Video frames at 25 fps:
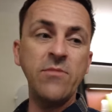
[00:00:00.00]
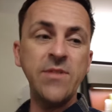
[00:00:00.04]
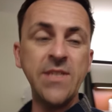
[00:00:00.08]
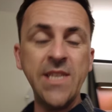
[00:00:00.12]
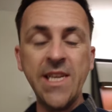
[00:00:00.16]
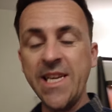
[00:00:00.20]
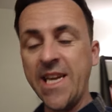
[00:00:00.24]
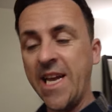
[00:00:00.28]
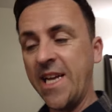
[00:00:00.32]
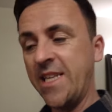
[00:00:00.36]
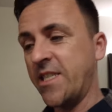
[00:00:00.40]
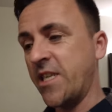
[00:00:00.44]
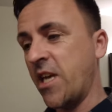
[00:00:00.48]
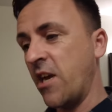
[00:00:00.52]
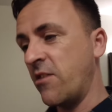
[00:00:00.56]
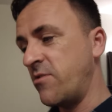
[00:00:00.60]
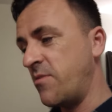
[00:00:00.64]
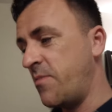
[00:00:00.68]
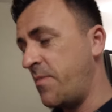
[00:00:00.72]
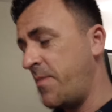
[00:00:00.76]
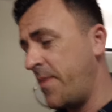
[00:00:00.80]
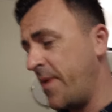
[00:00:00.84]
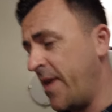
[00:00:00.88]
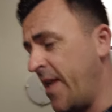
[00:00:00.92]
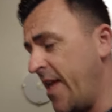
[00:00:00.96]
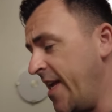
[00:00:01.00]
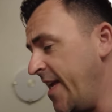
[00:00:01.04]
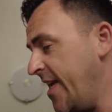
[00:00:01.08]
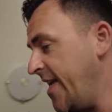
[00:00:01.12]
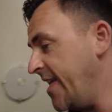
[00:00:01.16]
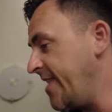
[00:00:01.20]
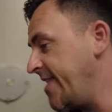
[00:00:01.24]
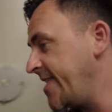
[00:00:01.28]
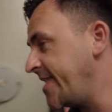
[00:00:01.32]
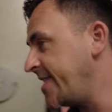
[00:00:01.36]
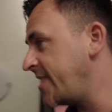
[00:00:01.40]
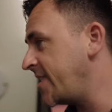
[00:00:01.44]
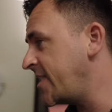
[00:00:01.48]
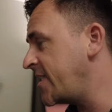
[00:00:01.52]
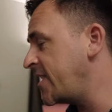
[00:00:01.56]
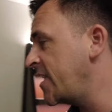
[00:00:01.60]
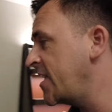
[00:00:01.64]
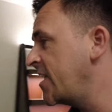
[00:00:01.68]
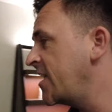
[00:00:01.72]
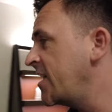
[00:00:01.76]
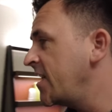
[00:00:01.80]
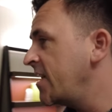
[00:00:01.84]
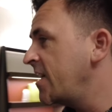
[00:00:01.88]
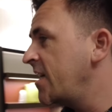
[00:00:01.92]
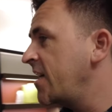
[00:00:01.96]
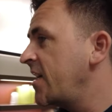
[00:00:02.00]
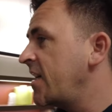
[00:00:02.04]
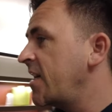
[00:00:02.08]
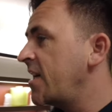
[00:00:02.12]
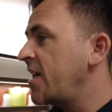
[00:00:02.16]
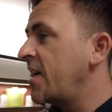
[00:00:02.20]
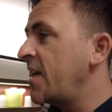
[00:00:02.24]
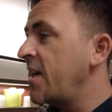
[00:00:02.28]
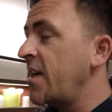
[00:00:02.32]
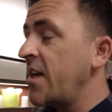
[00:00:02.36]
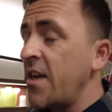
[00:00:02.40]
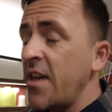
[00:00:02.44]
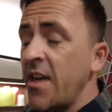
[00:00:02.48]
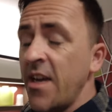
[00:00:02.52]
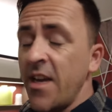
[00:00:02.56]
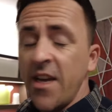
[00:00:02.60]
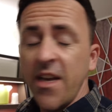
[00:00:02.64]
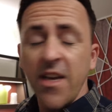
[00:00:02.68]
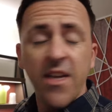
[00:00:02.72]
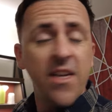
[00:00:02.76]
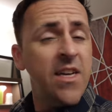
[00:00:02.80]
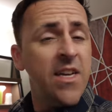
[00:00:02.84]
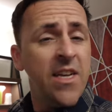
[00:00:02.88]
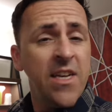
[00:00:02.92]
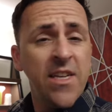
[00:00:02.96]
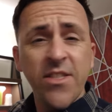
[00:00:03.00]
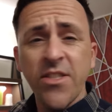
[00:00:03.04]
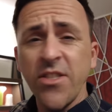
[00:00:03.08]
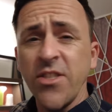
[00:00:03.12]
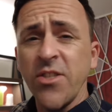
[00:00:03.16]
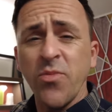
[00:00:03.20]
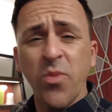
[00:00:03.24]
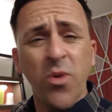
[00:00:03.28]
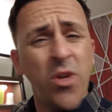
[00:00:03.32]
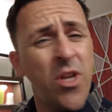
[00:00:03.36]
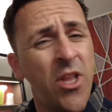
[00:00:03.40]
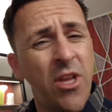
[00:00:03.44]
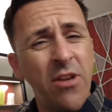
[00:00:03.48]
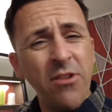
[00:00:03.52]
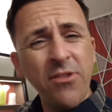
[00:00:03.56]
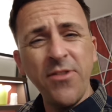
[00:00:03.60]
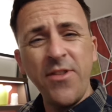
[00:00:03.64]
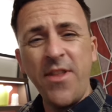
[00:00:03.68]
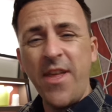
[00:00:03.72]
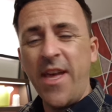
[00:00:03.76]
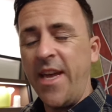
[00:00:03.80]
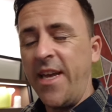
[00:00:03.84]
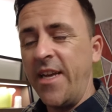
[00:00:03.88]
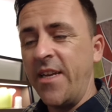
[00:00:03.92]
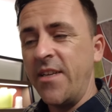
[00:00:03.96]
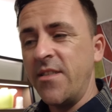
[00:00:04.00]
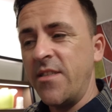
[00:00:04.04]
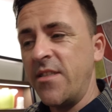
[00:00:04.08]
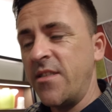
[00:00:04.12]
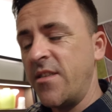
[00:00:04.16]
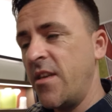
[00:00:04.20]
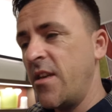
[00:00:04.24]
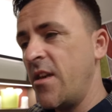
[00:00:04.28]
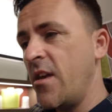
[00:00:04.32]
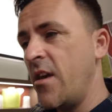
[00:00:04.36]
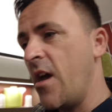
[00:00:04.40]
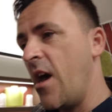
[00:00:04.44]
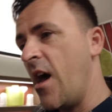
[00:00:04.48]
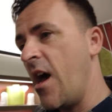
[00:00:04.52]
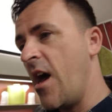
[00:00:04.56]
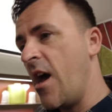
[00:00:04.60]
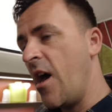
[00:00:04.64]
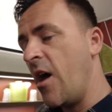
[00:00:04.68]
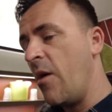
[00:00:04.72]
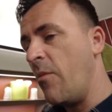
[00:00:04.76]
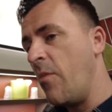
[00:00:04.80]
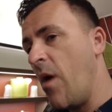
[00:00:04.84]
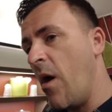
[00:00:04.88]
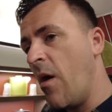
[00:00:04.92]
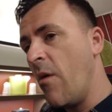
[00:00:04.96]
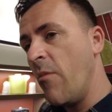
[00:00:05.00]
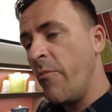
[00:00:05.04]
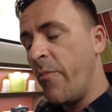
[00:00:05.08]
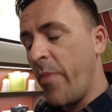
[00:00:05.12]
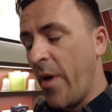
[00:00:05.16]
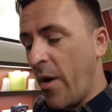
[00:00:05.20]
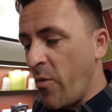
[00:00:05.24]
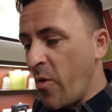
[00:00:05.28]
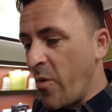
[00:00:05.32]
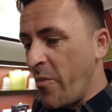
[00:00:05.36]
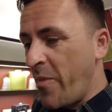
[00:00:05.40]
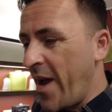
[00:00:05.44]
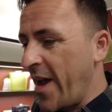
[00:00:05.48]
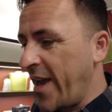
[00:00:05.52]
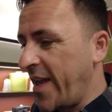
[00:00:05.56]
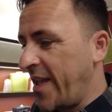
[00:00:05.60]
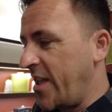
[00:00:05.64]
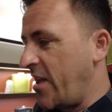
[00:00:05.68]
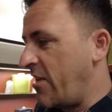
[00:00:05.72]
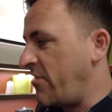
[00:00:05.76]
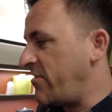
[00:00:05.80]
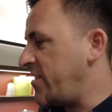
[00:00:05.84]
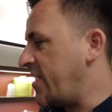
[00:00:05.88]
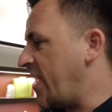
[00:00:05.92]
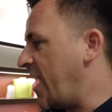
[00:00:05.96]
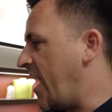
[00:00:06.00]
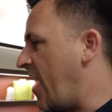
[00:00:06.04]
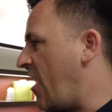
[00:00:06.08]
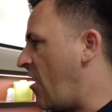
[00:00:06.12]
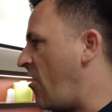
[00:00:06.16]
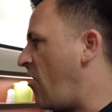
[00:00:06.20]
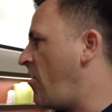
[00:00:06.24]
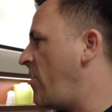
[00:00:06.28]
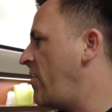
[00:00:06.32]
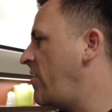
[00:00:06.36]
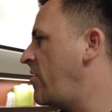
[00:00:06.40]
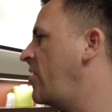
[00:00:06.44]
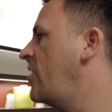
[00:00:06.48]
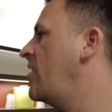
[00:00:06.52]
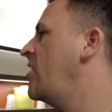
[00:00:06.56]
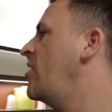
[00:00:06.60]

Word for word: we didn't get to go to Blaze. It's just one of those things. Um, but we're back at the hotel.